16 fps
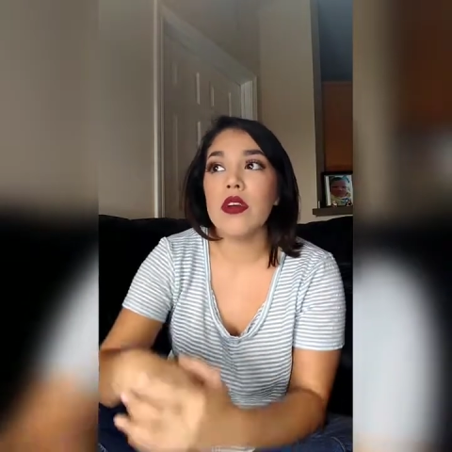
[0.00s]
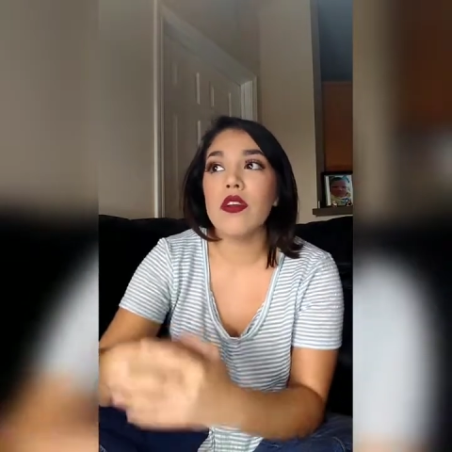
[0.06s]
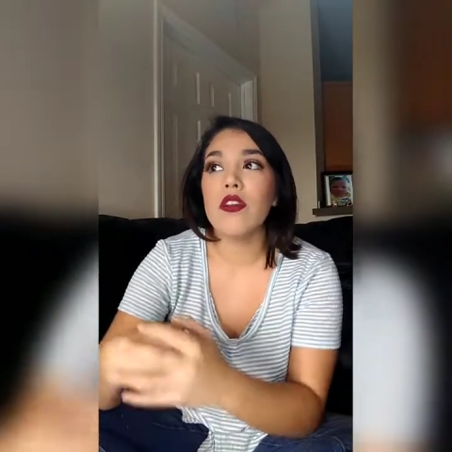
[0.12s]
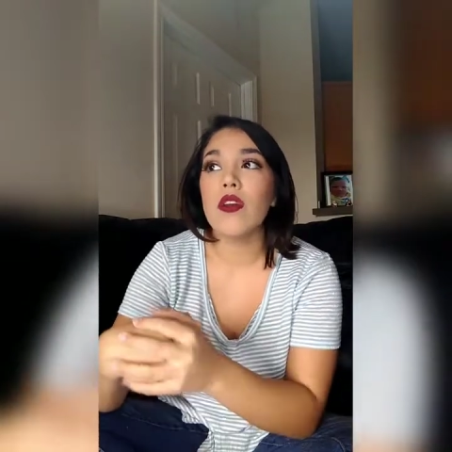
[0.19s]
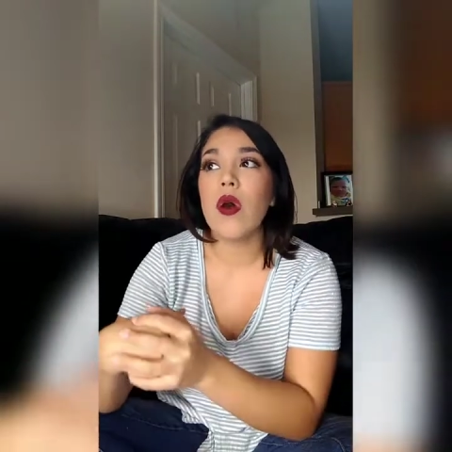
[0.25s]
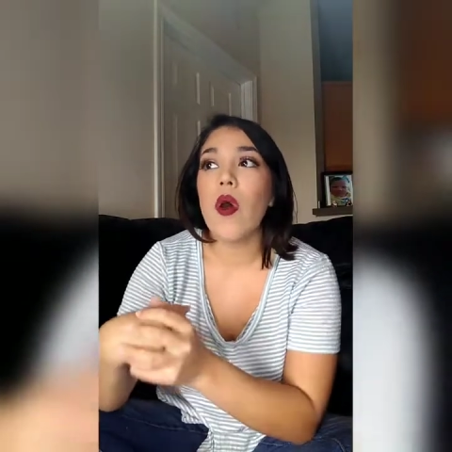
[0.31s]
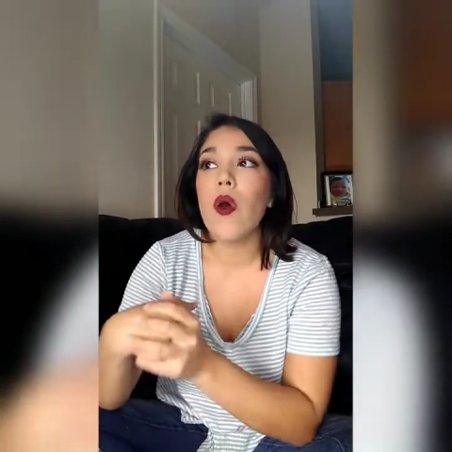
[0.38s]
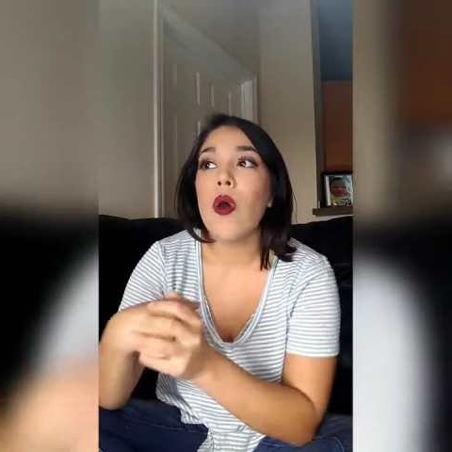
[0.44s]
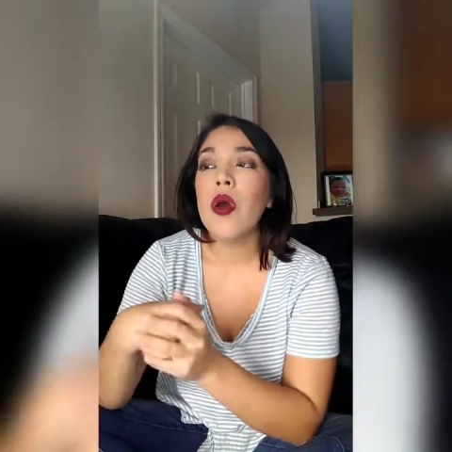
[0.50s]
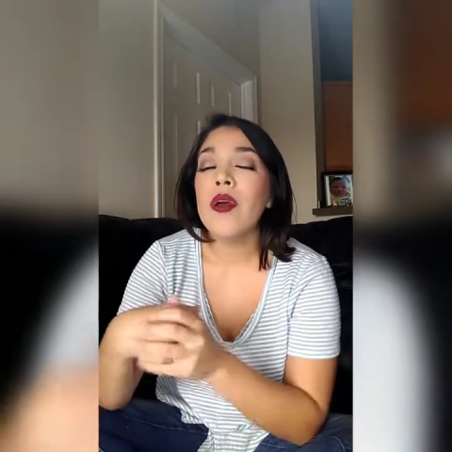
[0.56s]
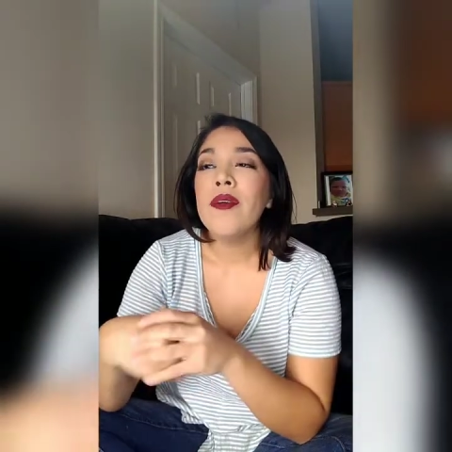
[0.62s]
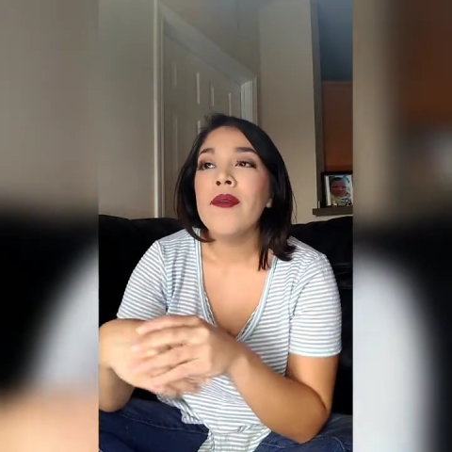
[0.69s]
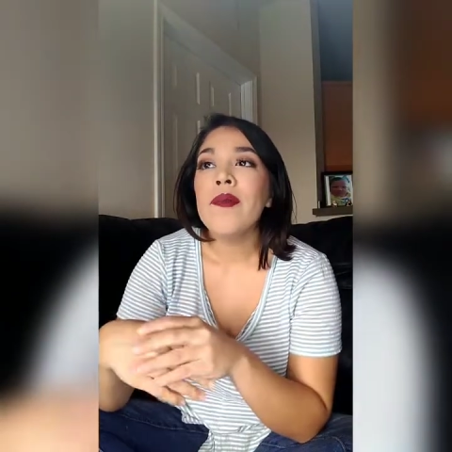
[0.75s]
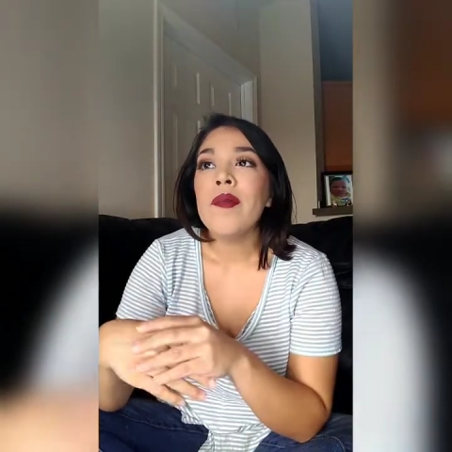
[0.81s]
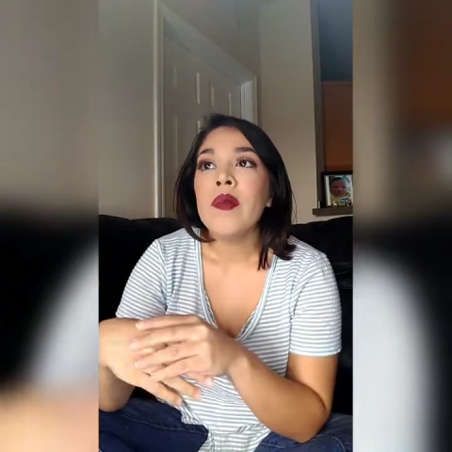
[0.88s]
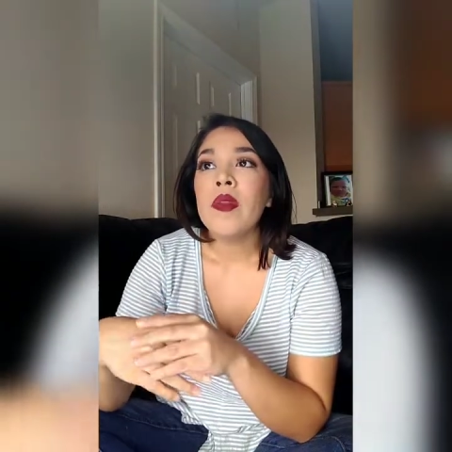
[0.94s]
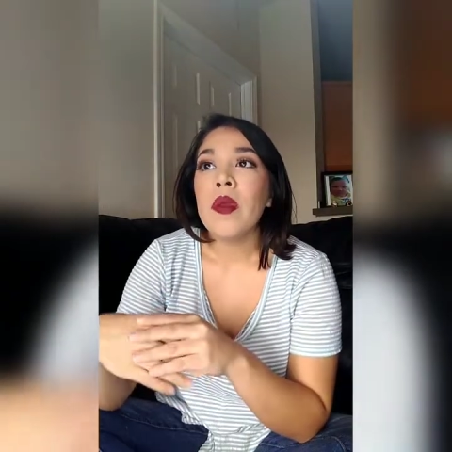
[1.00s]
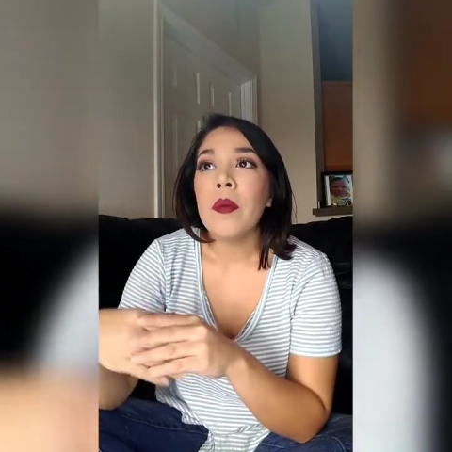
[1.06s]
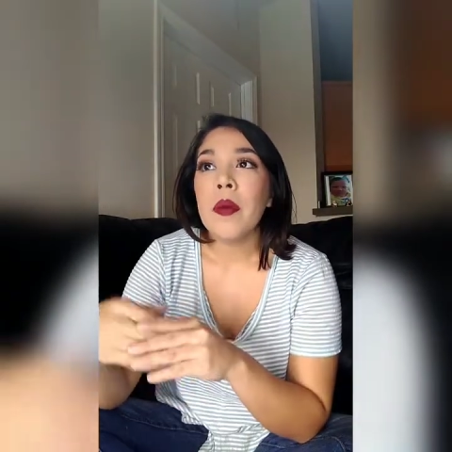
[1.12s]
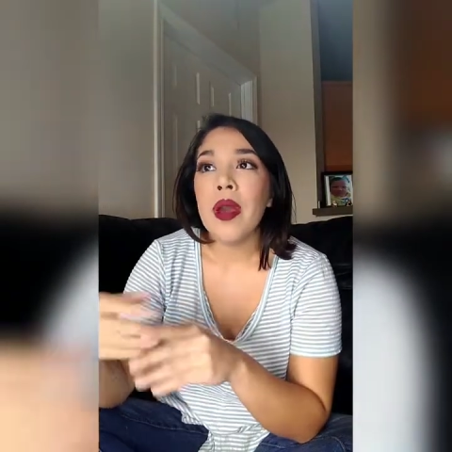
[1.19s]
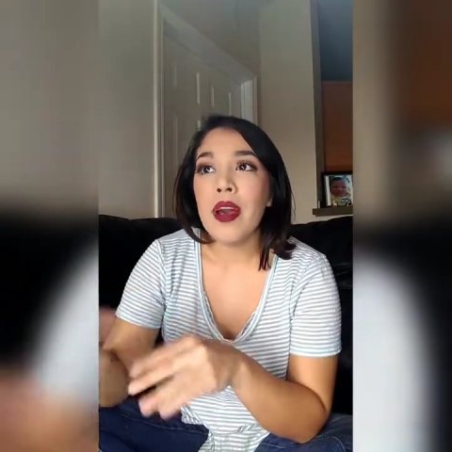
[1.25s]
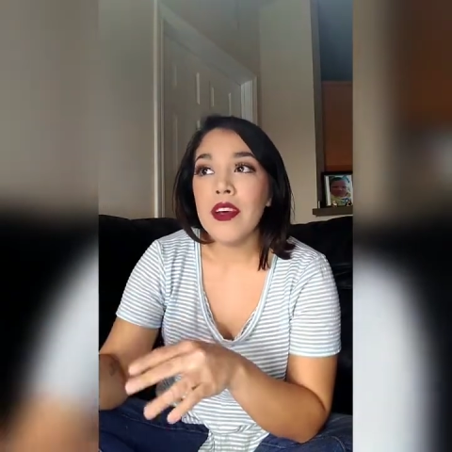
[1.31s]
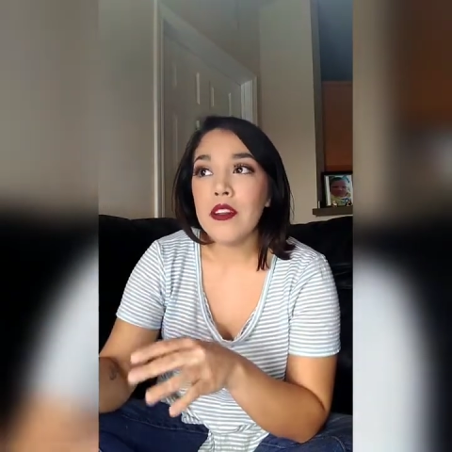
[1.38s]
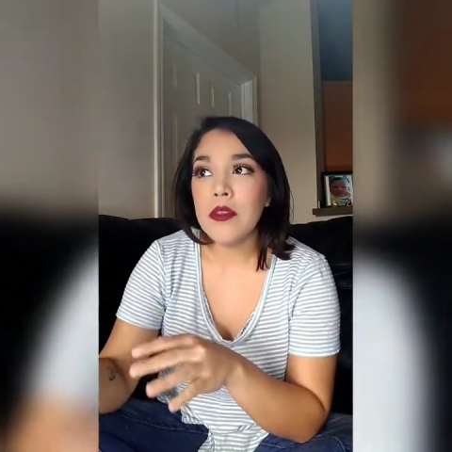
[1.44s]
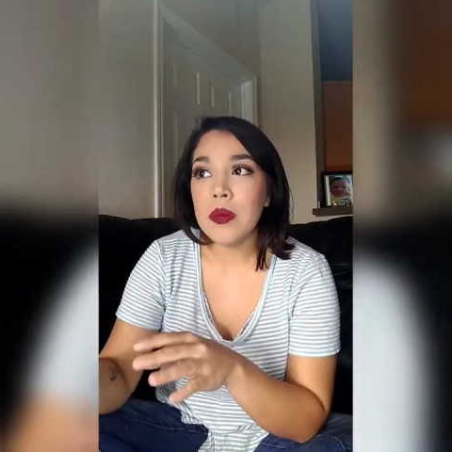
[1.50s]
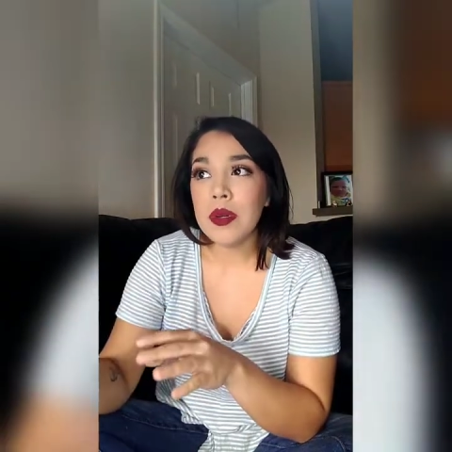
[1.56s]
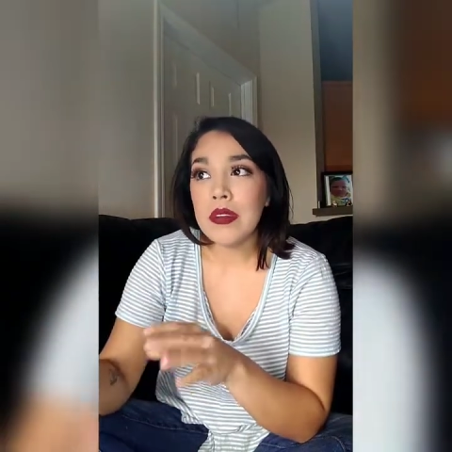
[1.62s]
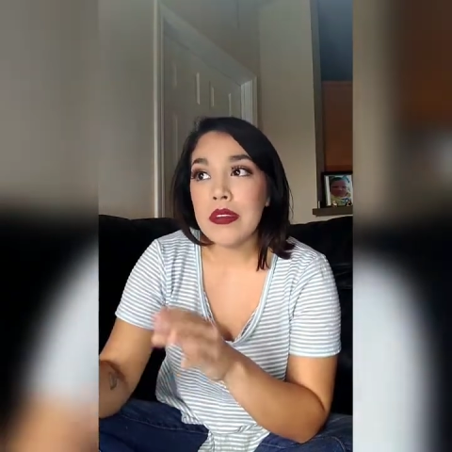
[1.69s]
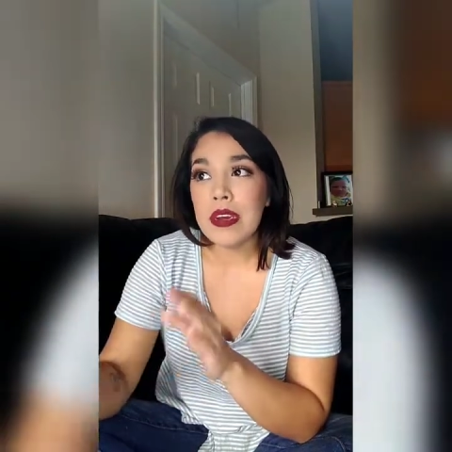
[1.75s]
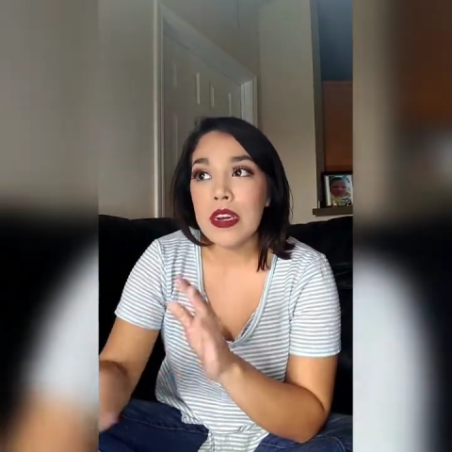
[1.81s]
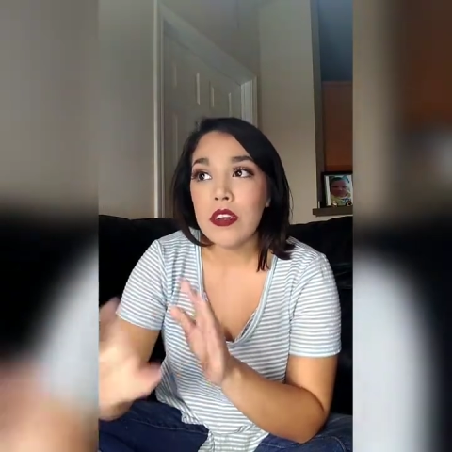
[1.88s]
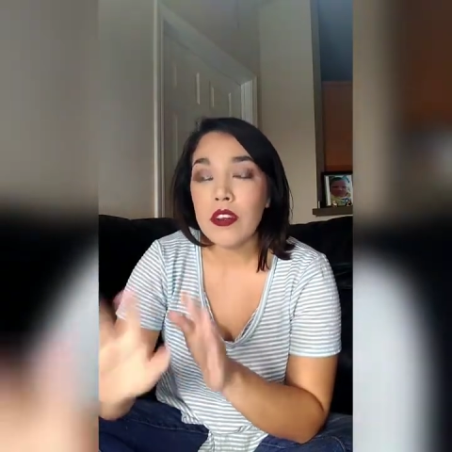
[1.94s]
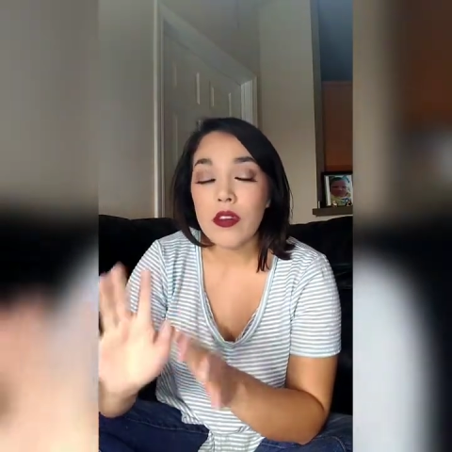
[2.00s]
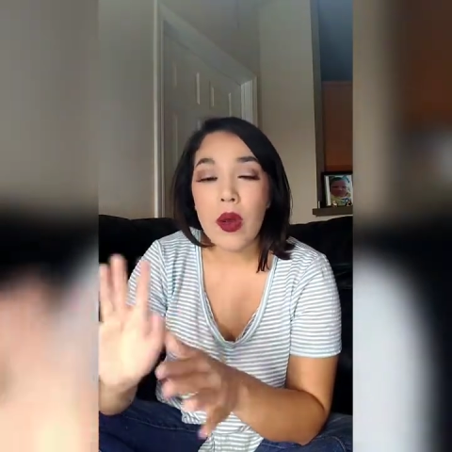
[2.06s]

And so my husband stayed,